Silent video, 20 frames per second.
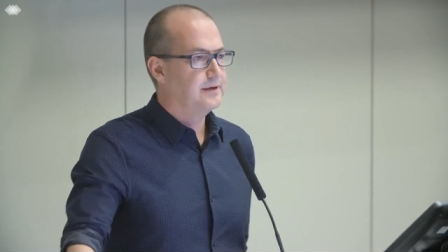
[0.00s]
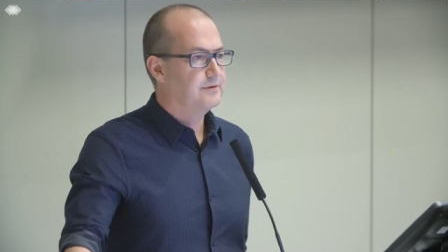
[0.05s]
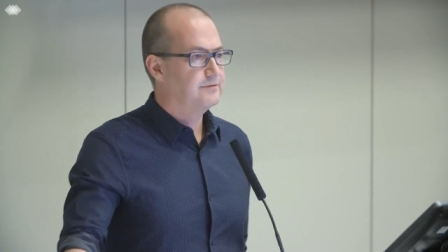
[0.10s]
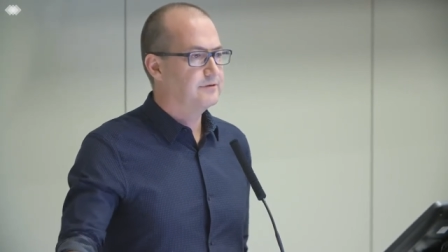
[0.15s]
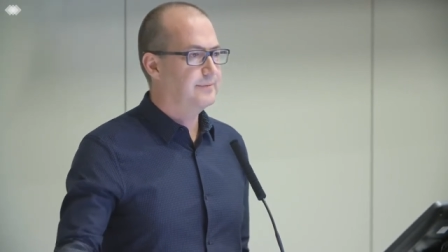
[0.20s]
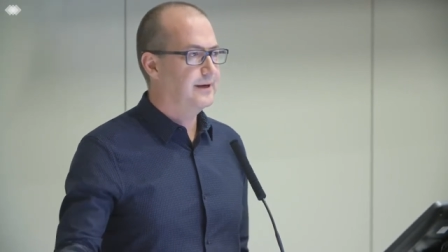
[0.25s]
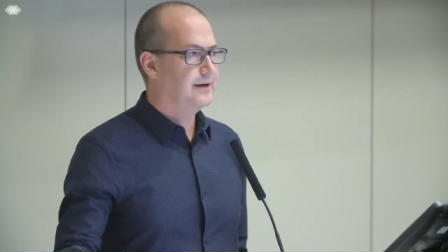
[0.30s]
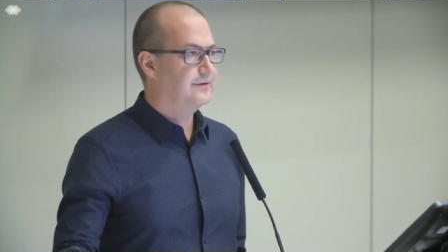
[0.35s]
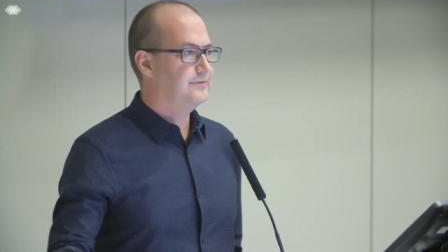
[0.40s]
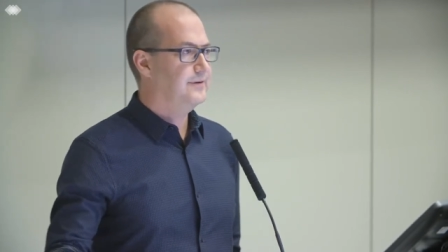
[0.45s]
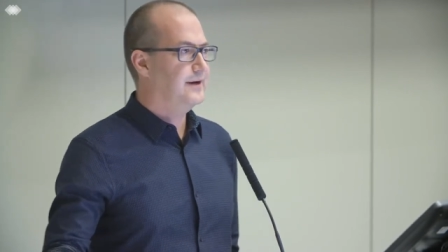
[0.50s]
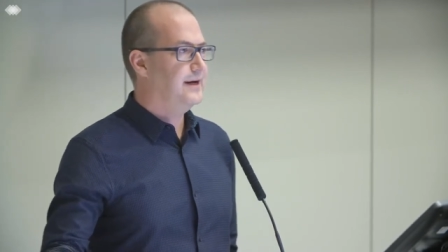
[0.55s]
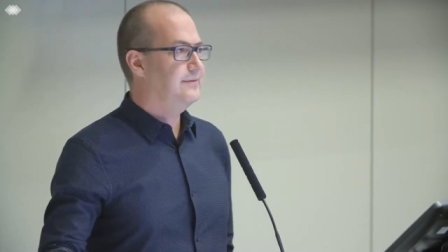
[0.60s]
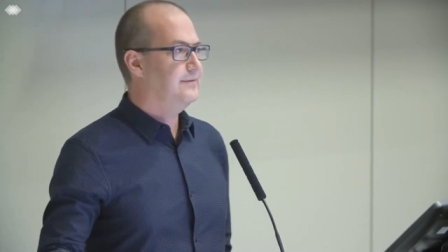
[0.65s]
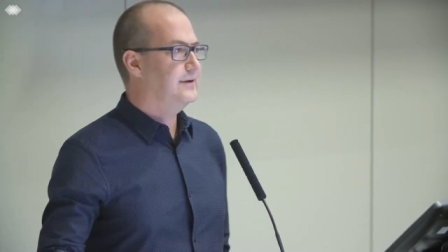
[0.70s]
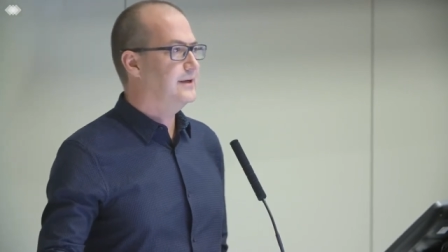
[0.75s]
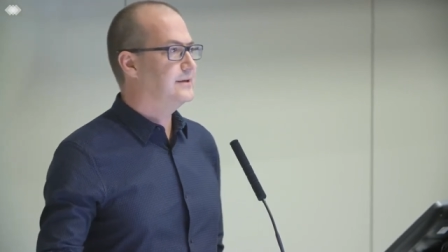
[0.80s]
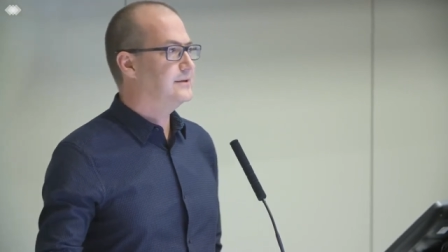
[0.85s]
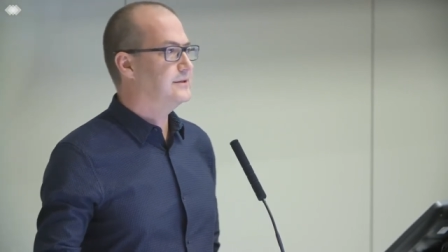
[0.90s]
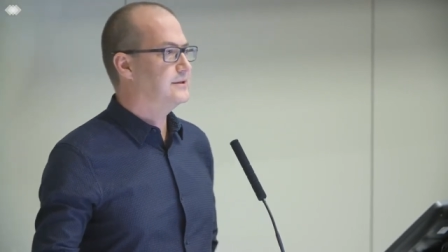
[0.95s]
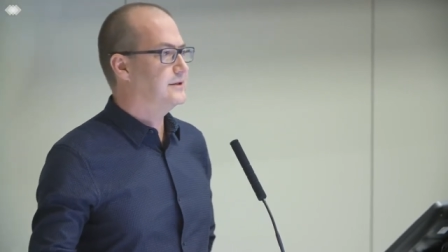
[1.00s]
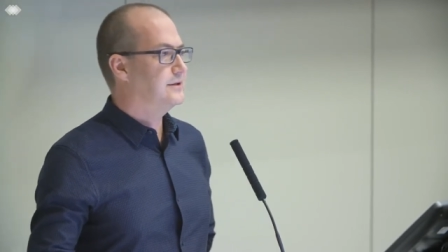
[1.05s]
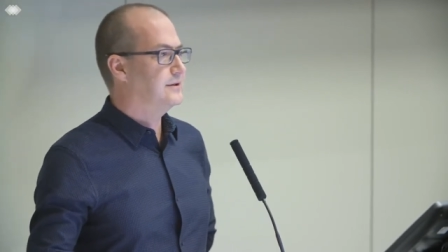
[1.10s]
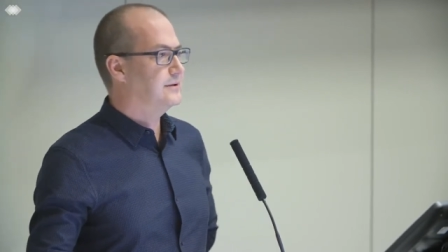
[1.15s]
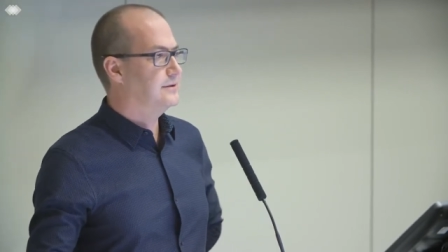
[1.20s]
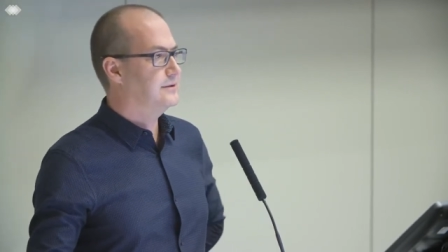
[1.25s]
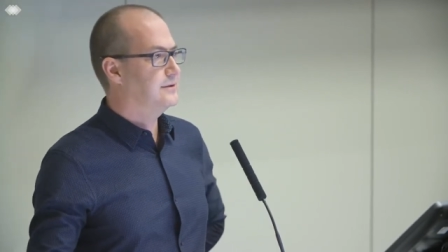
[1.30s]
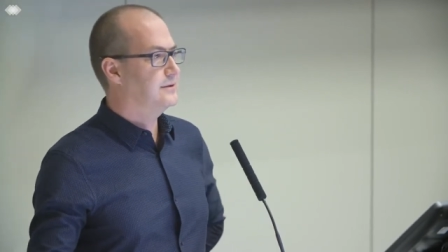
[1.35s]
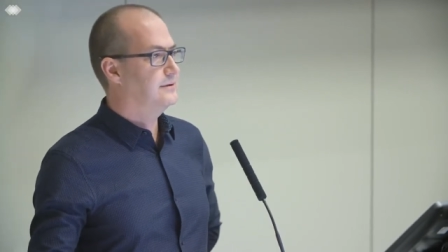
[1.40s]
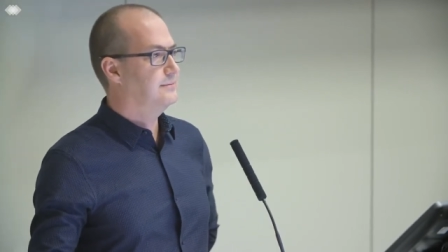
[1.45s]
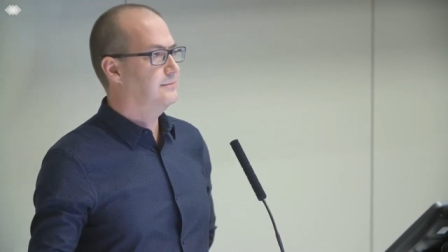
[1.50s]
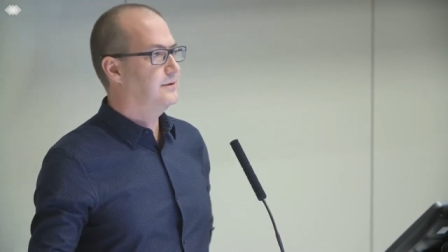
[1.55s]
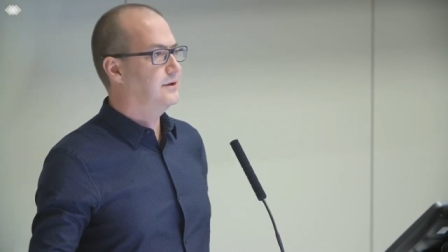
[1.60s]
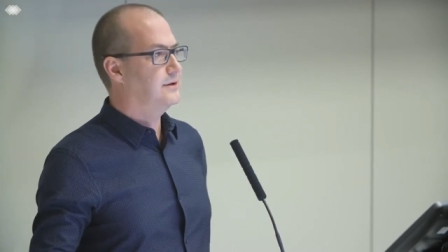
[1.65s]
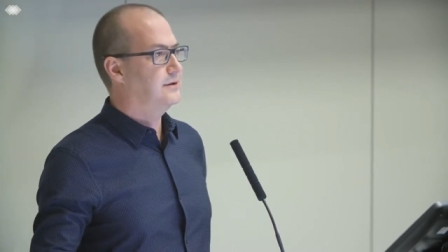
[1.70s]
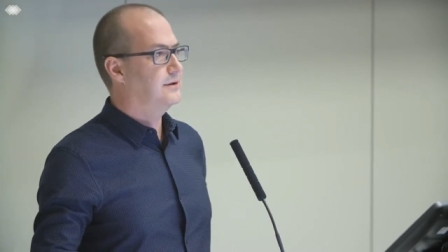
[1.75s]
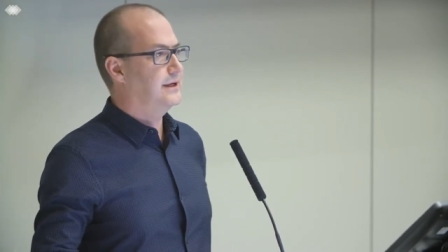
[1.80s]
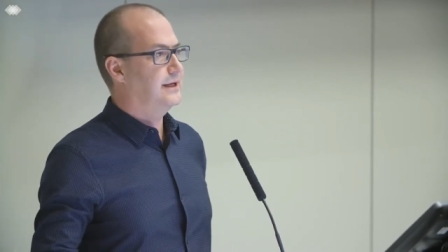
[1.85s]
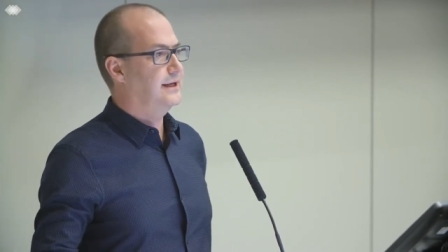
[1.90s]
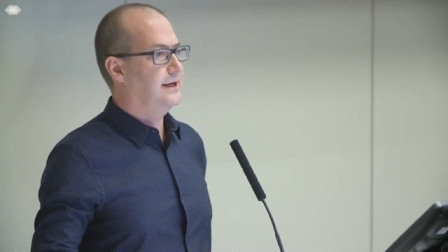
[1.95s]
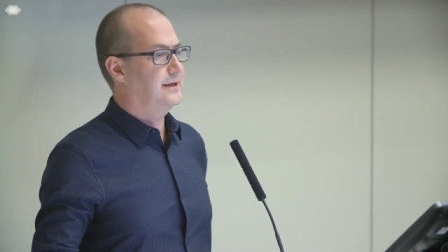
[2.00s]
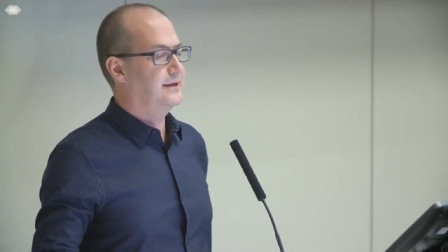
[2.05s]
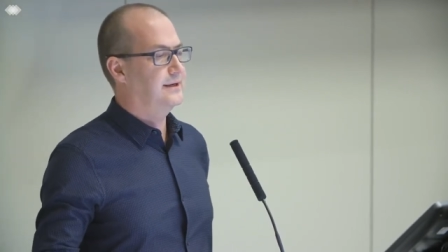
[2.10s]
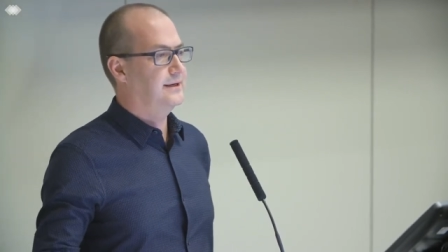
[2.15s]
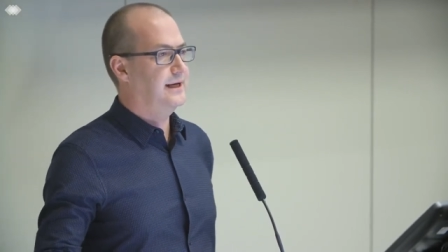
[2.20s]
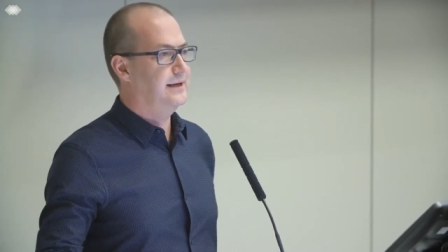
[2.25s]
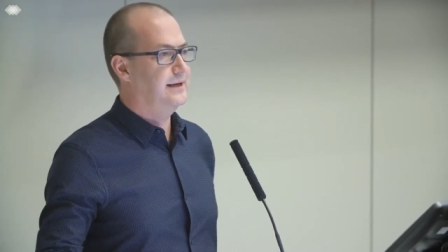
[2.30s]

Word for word: For about five years, John couldn't walk. He had a